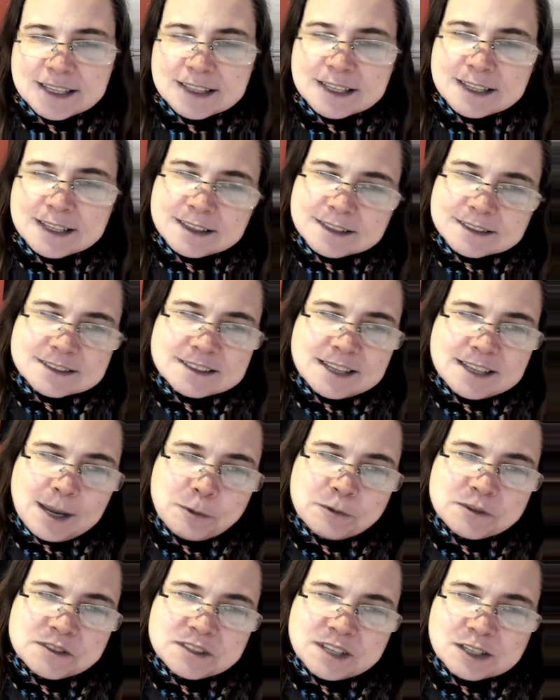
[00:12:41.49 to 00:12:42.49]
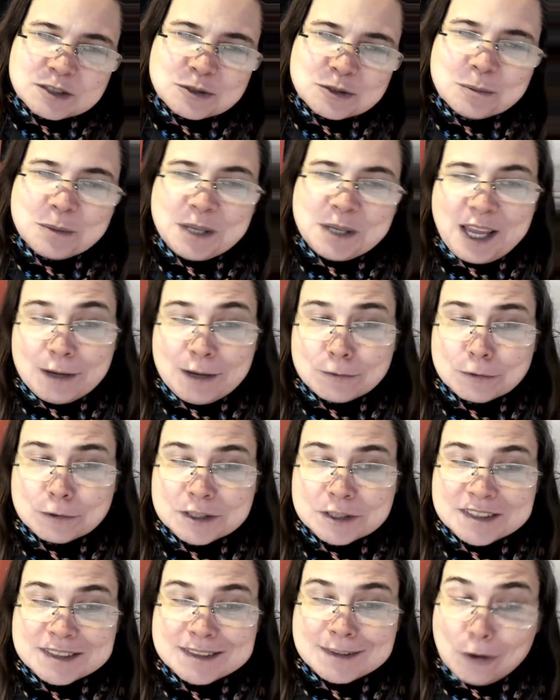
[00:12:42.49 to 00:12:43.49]
that this type of sexual behavior
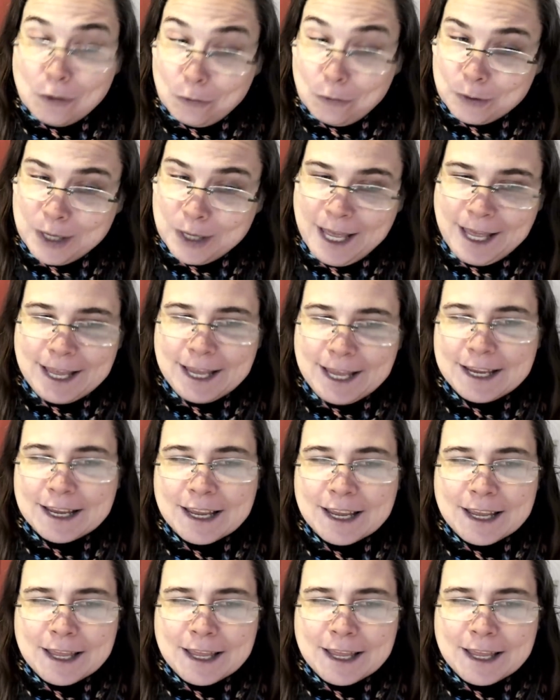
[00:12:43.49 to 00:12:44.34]
is okay,